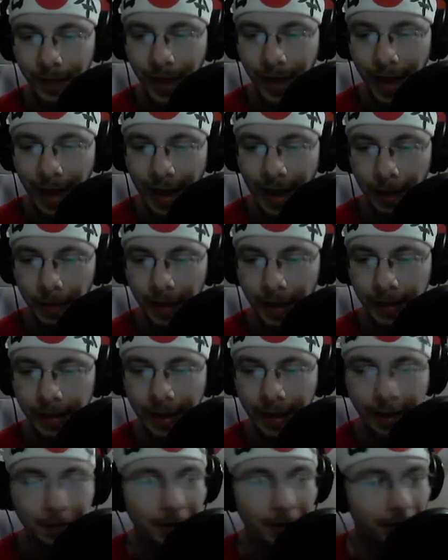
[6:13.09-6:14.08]

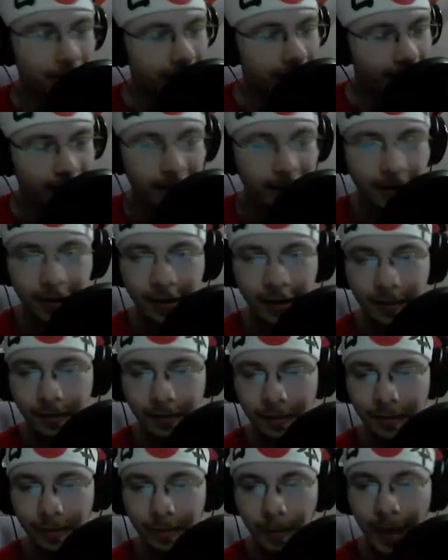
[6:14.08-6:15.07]
I'm a fucking idiot.
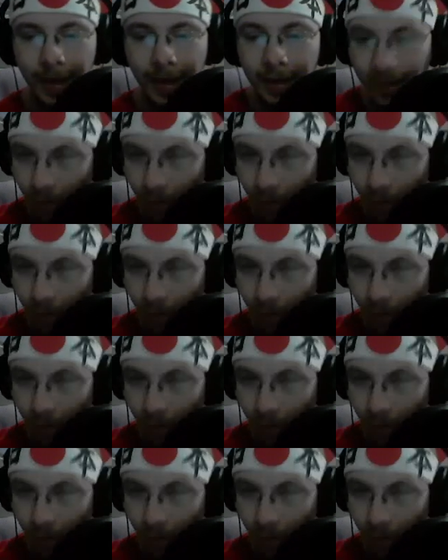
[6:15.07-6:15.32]
Played